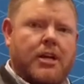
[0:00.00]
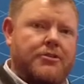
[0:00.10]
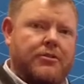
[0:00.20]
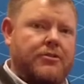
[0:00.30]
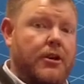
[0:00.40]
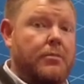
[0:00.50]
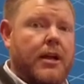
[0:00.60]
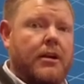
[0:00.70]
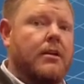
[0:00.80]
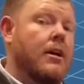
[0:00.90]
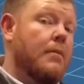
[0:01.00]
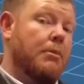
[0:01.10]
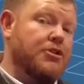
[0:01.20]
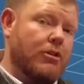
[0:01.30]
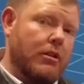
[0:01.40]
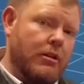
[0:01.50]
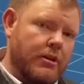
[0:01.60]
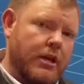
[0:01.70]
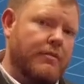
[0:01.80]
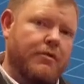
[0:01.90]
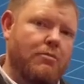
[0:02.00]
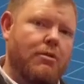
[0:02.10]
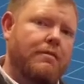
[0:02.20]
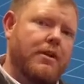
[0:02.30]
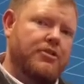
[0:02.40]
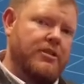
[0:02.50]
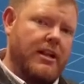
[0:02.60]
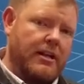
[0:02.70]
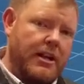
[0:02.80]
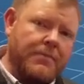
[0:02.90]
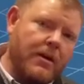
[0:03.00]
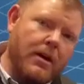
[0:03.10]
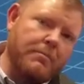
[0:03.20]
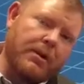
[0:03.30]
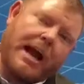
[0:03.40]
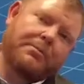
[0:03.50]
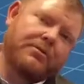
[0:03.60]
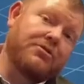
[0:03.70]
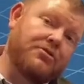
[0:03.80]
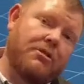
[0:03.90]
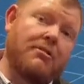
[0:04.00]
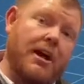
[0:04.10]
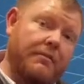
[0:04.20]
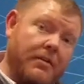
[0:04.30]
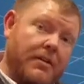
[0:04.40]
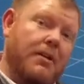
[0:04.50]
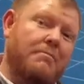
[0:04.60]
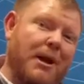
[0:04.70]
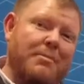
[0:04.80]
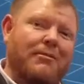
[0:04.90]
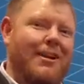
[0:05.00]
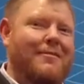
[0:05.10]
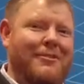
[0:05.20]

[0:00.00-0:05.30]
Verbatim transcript: clutches to your planner, but you're looking for more functionality, perhaps the SureDrive might be right